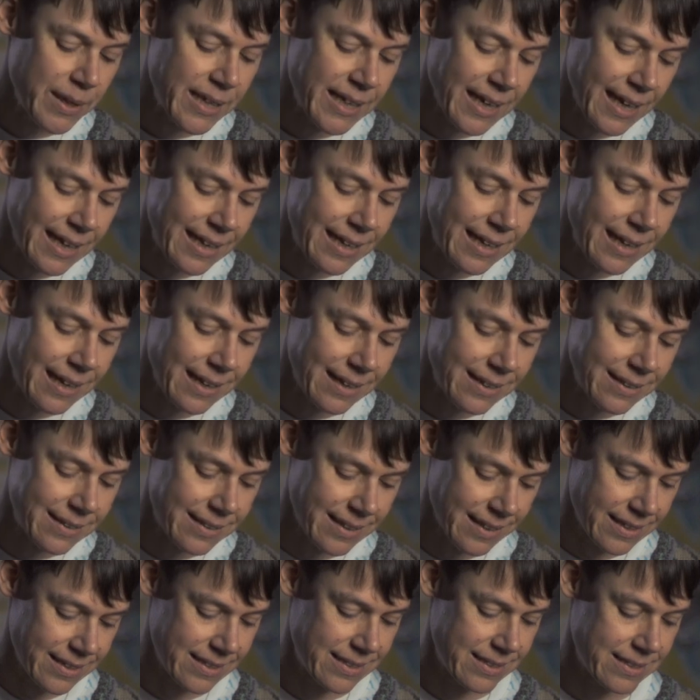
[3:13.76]
began like
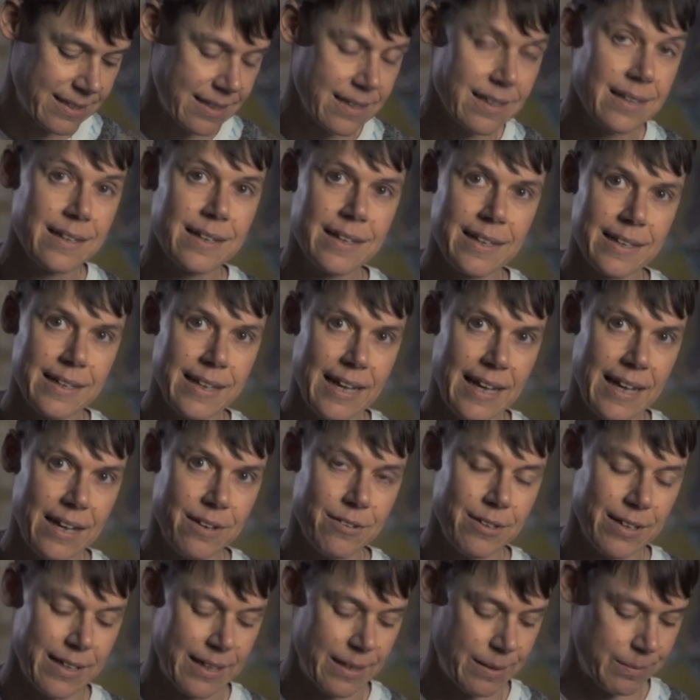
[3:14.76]
this,
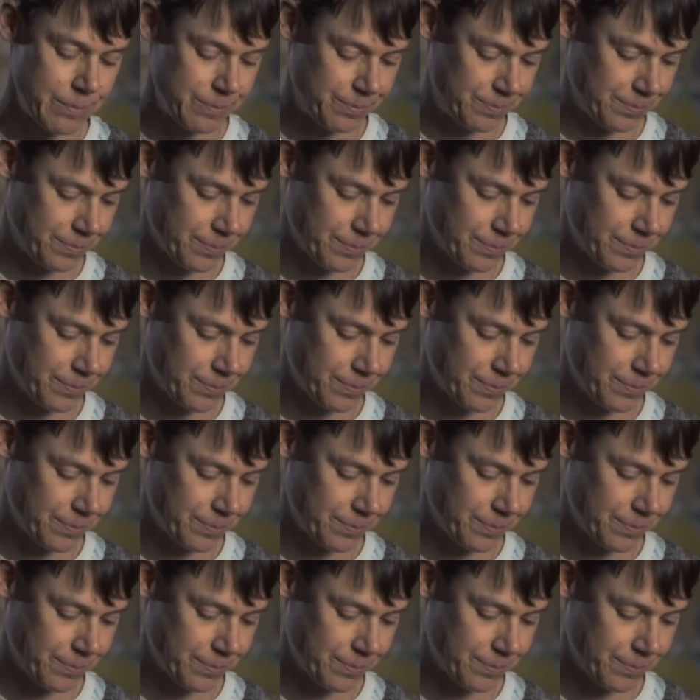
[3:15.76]
canary.